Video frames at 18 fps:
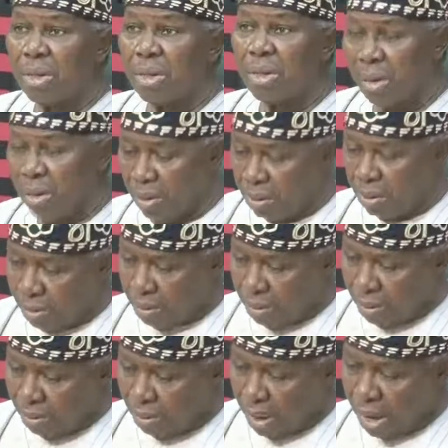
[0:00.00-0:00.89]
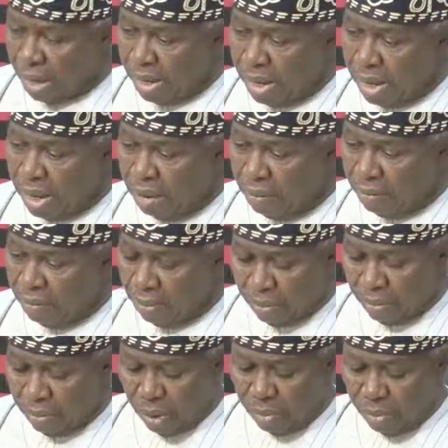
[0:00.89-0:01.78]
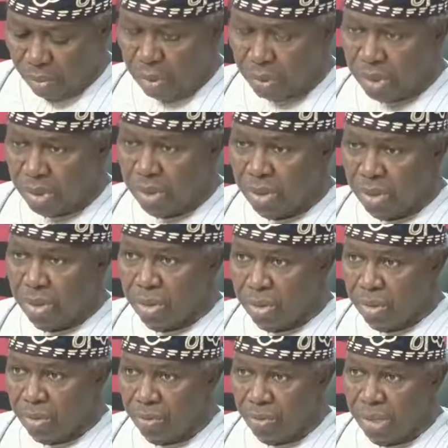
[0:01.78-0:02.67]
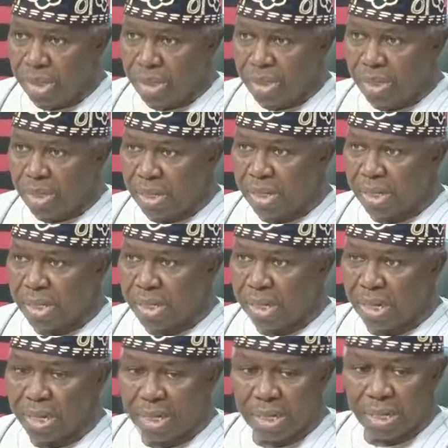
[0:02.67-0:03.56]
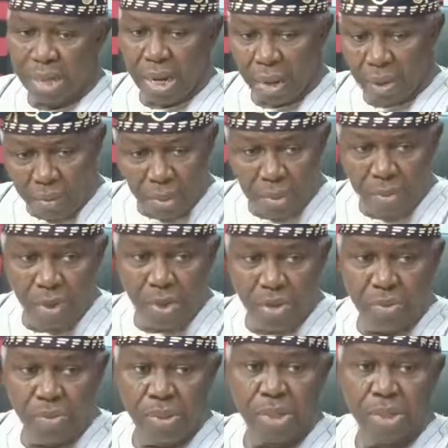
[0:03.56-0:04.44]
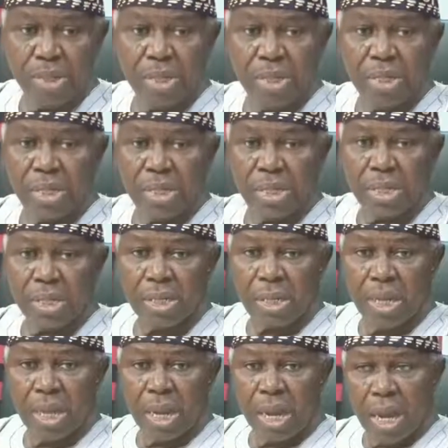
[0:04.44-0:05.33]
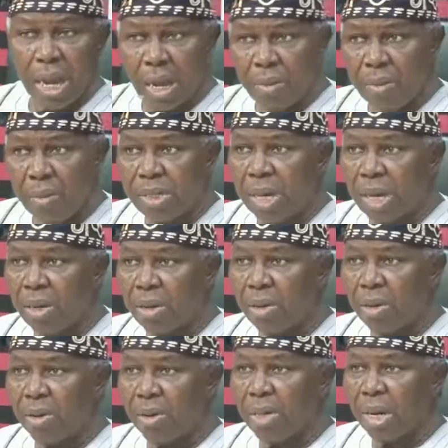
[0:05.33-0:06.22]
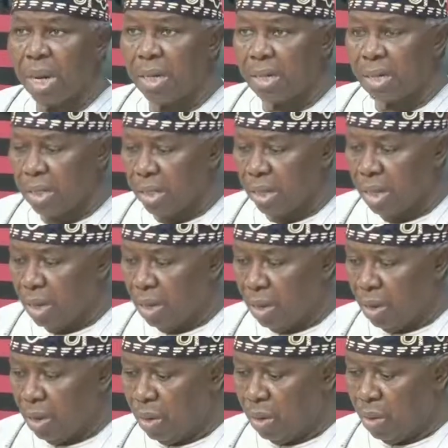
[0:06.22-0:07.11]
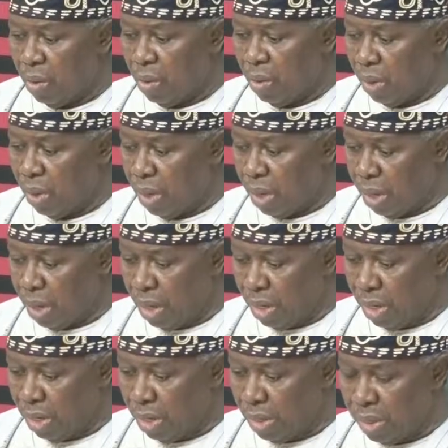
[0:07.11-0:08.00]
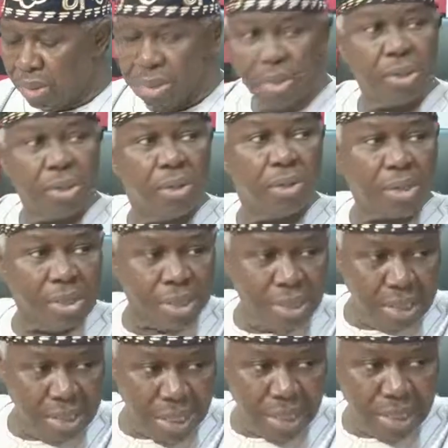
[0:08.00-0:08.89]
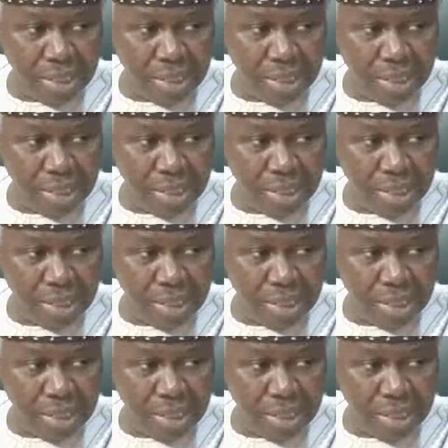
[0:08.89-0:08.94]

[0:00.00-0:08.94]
look, we are here for a purpose, to build this state, and we must build it. And we thank God that we succeeded.